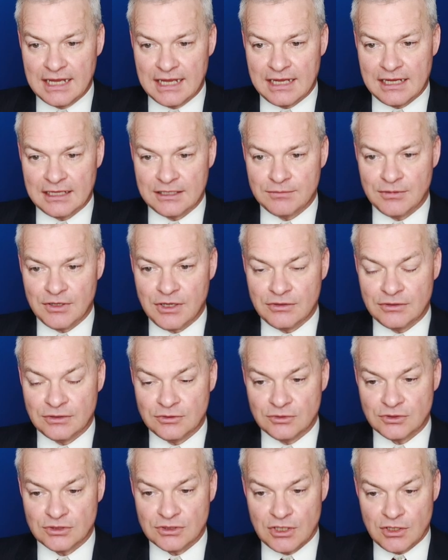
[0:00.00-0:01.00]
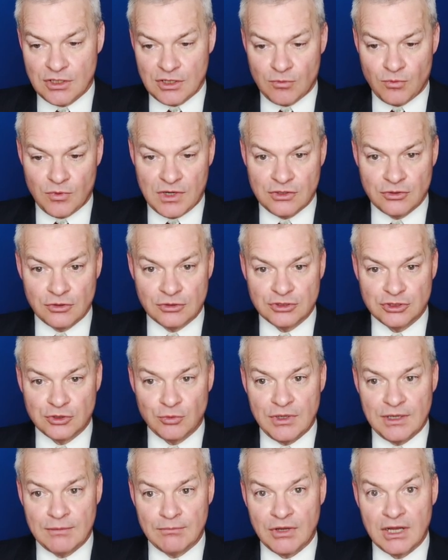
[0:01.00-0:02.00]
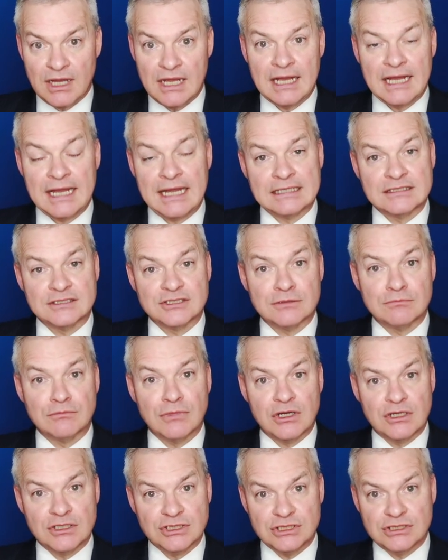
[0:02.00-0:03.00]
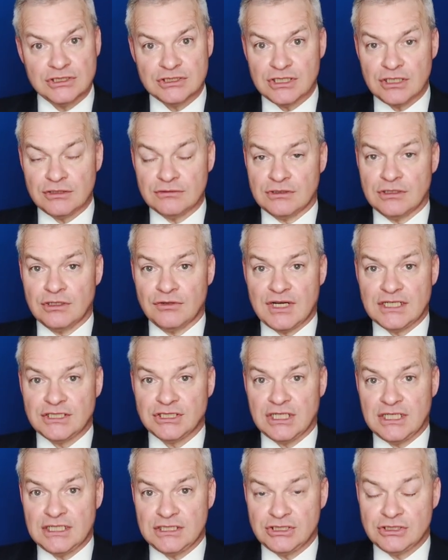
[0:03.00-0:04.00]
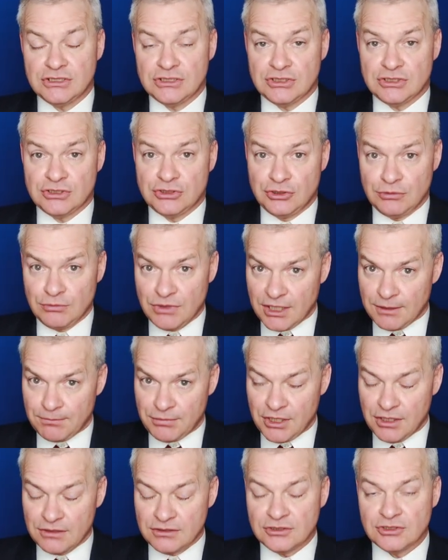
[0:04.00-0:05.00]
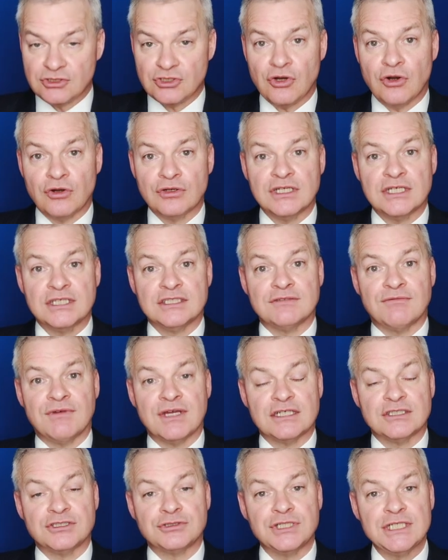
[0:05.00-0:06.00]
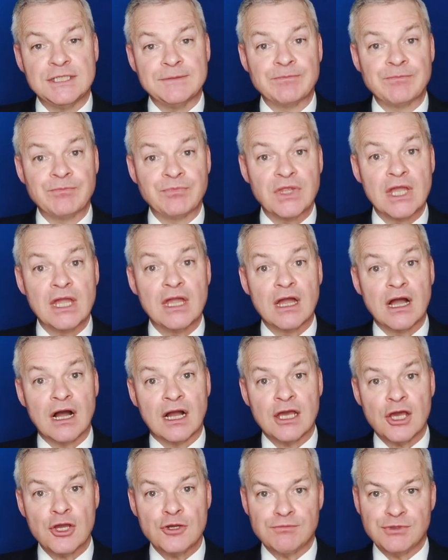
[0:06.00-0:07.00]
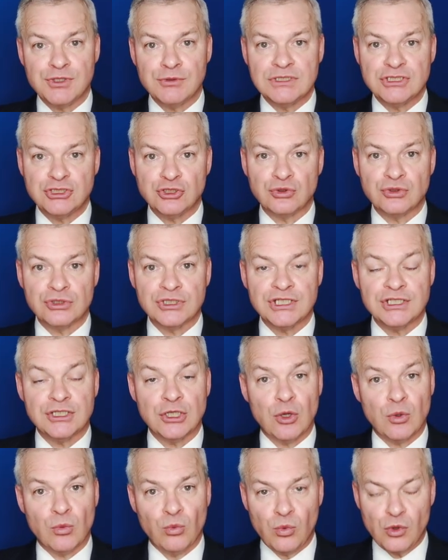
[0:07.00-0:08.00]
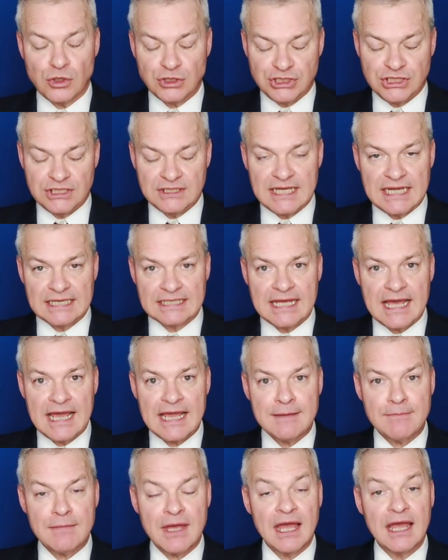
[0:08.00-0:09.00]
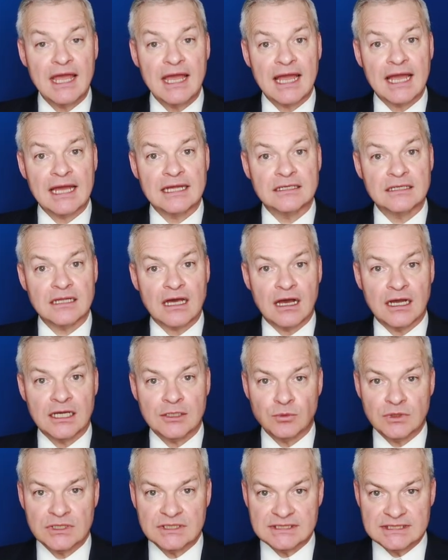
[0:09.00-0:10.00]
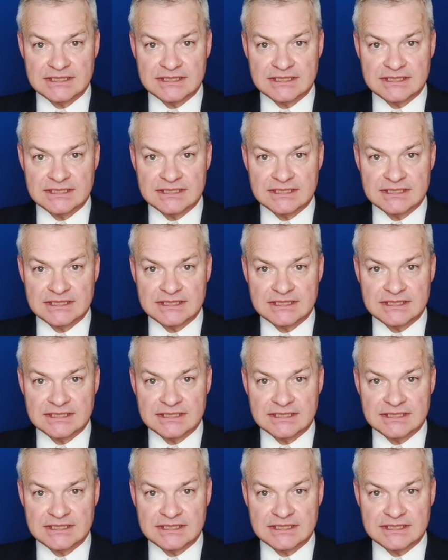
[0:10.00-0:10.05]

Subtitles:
And opponent went on to win by a handsome margin. So congratulations to my opponent on his victory. I hope you enjoyed watching that game, and I will